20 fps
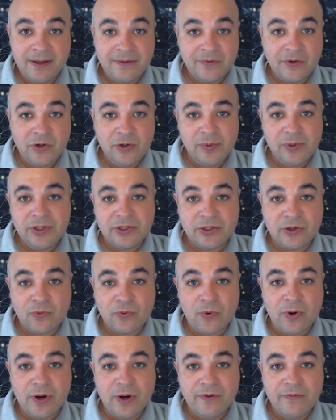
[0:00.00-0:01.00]
Vulnerabilities
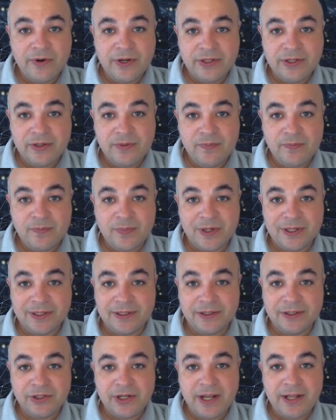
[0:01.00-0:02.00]
are one reason,
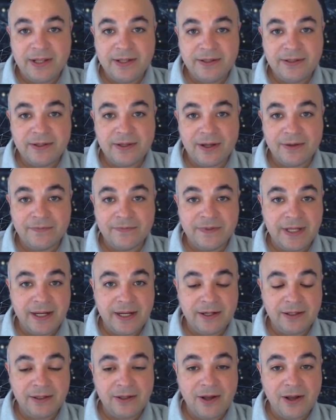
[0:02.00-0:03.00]
but the chance of
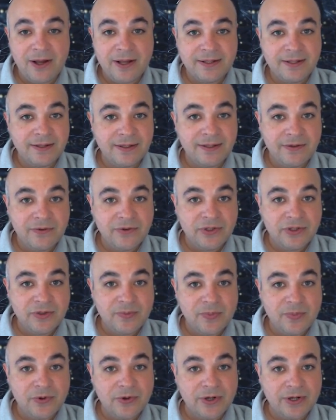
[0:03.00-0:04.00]
data loss, zero
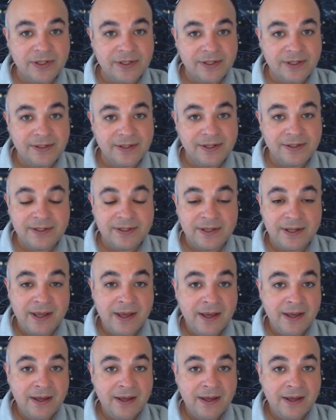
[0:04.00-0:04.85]
support assistance,